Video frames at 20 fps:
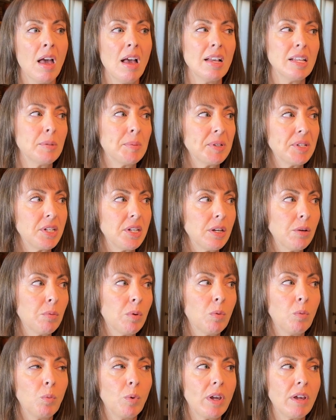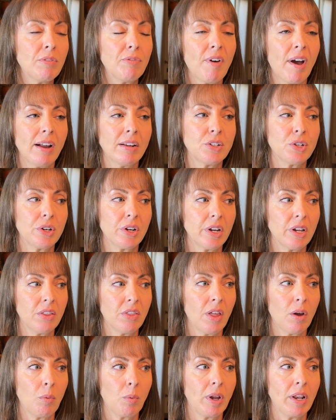Especially when we factor in
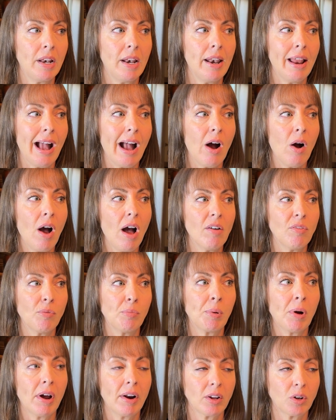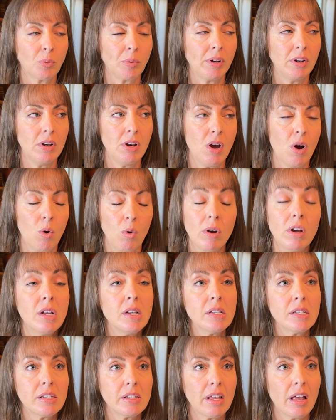that we now have a product we know
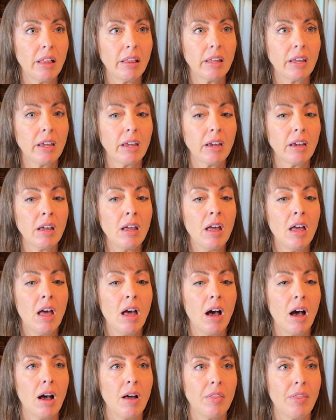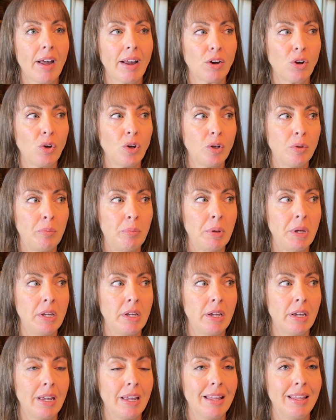is selling that could
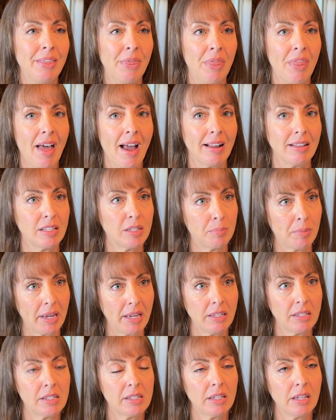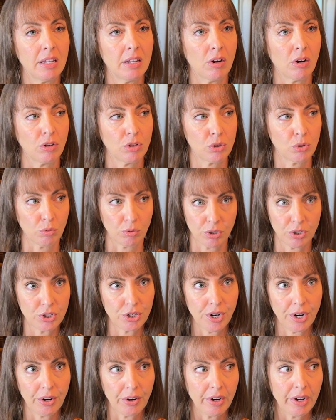be in that space in our storage
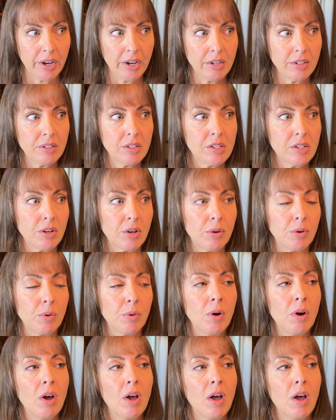area. So,